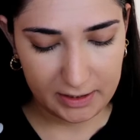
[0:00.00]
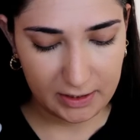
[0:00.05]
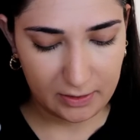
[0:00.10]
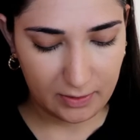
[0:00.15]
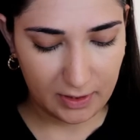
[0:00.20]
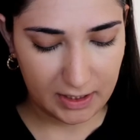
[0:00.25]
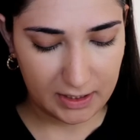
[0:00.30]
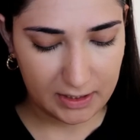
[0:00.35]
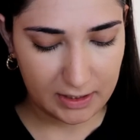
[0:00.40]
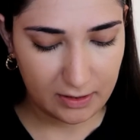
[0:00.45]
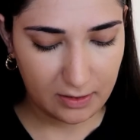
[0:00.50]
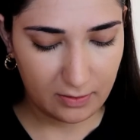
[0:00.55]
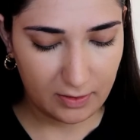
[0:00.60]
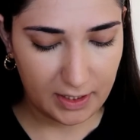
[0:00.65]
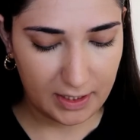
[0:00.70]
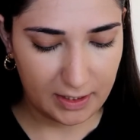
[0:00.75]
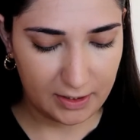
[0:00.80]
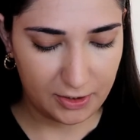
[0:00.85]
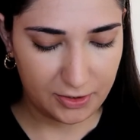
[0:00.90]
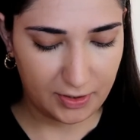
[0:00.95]
So let's go
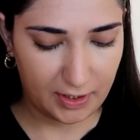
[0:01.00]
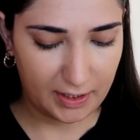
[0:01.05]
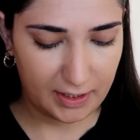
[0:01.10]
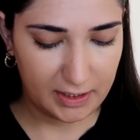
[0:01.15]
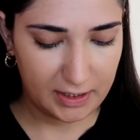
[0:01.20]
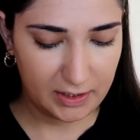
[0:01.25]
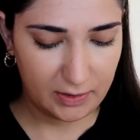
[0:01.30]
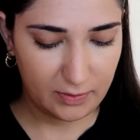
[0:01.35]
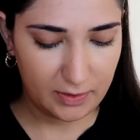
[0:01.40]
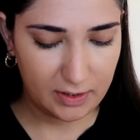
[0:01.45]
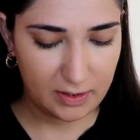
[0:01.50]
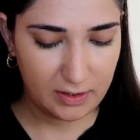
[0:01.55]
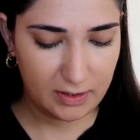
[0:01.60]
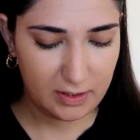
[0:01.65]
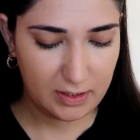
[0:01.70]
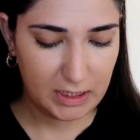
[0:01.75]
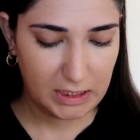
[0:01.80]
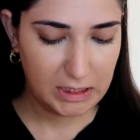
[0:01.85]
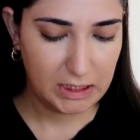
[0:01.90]
ahead and try this one.